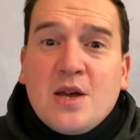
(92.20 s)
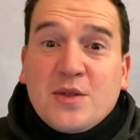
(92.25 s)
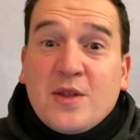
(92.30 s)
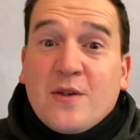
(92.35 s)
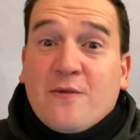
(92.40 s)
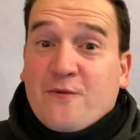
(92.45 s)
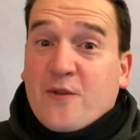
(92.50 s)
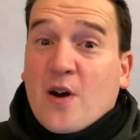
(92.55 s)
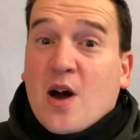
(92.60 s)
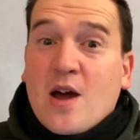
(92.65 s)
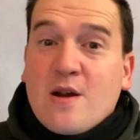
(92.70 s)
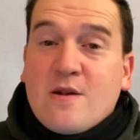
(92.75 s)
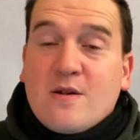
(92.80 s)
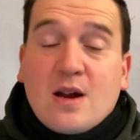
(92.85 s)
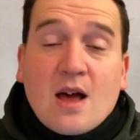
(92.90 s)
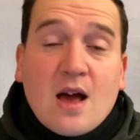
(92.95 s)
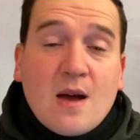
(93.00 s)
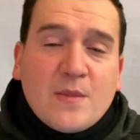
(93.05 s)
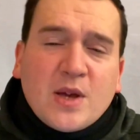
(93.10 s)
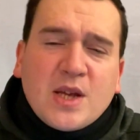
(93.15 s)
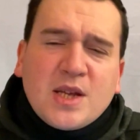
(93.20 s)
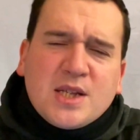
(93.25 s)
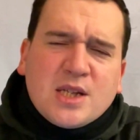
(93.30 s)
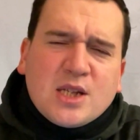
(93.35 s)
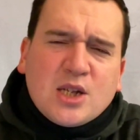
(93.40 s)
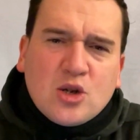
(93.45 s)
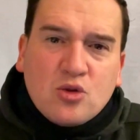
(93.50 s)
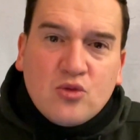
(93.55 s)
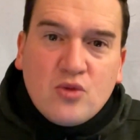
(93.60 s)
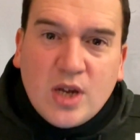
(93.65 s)
the fire alarm is
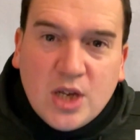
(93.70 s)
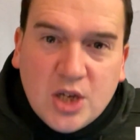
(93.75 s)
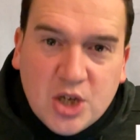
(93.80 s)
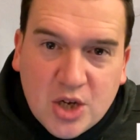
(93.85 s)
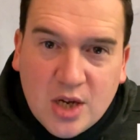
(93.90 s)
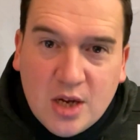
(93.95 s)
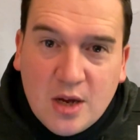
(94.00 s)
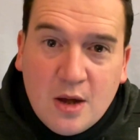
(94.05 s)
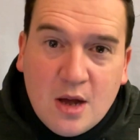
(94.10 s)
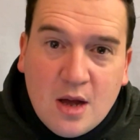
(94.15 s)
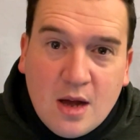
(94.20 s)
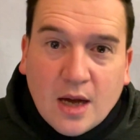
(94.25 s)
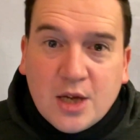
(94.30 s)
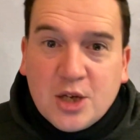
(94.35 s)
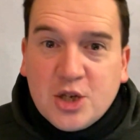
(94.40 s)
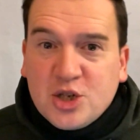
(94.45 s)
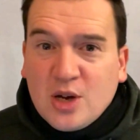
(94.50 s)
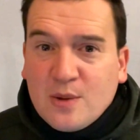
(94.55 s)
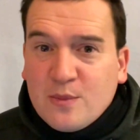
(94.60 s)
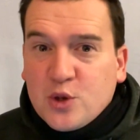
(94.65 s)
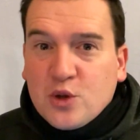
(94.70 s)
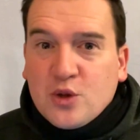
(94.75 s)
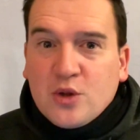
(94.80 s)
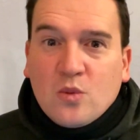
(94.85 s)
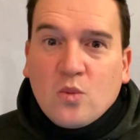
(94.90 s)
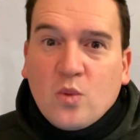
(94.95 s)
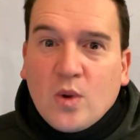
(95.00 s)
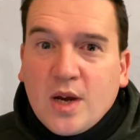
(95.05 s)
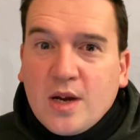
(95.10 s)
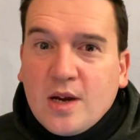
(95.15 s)
screeching. I jump to the
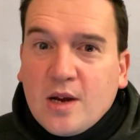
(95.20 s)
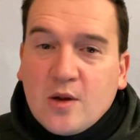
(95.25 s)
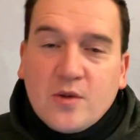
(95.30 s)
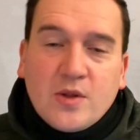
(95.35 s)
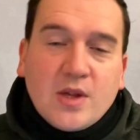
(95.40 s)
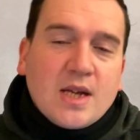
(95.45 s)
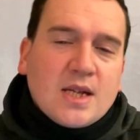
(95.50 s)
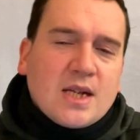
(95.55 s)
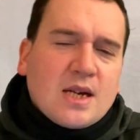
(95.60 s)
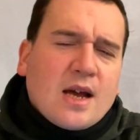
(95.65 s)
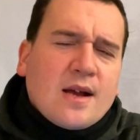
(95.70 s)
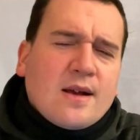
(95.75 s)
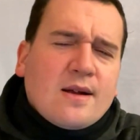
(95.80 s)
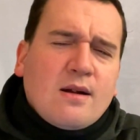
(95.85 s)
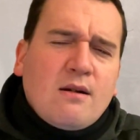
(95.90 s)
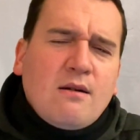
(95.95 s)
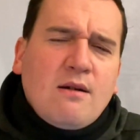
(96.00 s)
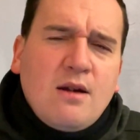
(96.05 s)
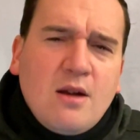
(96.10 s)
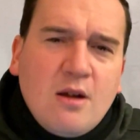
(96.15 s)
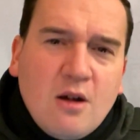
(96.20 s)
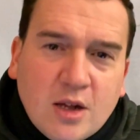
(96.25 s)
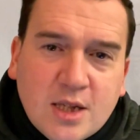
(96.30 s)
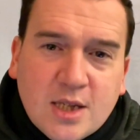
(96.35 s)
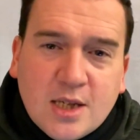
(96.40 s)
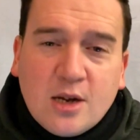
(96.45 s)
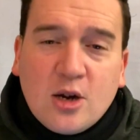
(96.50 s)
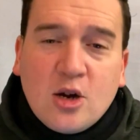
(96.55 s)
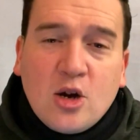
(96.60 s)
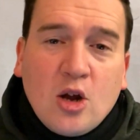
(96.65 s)
window, there's like
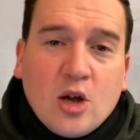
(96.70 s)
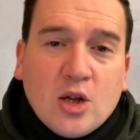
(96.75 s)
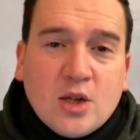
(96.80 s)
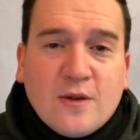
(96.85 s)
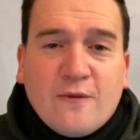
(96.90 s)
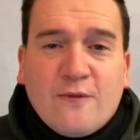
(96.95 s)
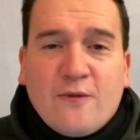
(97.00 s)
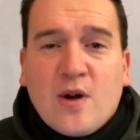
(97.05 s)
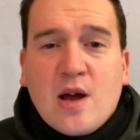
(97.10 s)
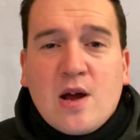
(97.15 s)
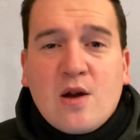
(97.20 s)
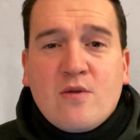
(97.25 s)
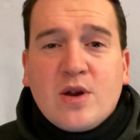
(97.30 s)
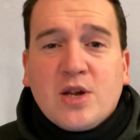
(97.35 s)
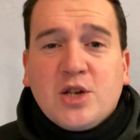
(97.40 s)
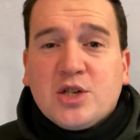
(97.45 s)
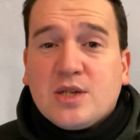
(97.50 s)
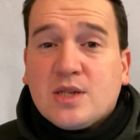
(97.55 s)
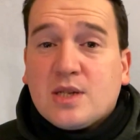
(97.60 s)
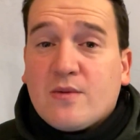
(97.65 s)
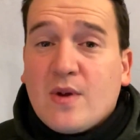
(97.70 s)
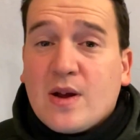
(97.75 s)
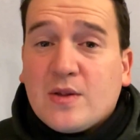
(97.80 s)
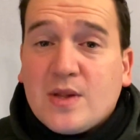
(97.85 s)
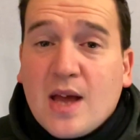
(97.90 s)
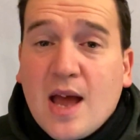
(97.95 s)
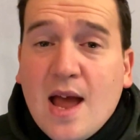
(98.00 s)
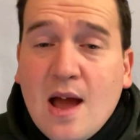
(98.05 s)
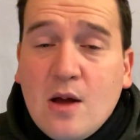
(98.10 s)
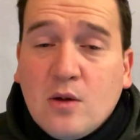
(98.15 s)
lots and lots of fire engines around
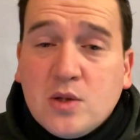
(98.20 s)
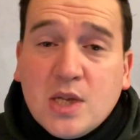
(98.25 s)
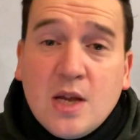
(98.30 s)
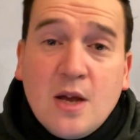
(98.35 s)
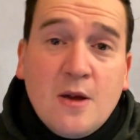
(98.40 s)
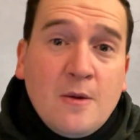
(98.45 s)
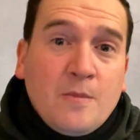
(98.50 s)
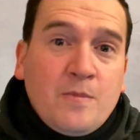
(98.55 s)
the house.